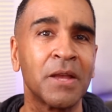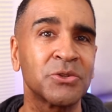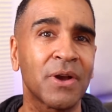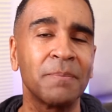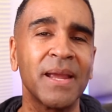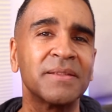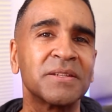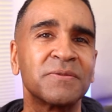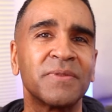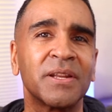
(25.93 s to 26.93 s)
So I made
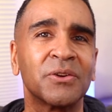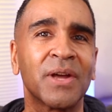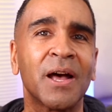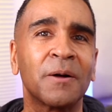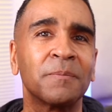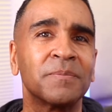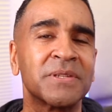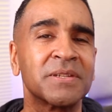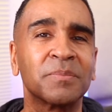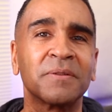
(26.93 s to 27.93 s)
this video to help
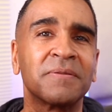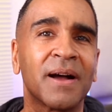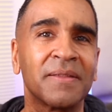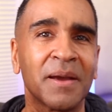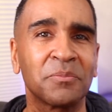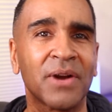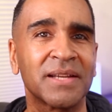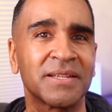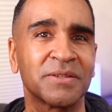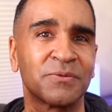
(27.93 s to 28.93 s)
simplify that
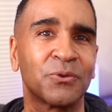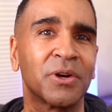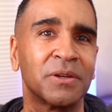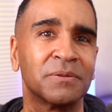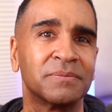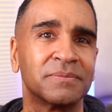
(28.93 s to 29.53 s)
process for you.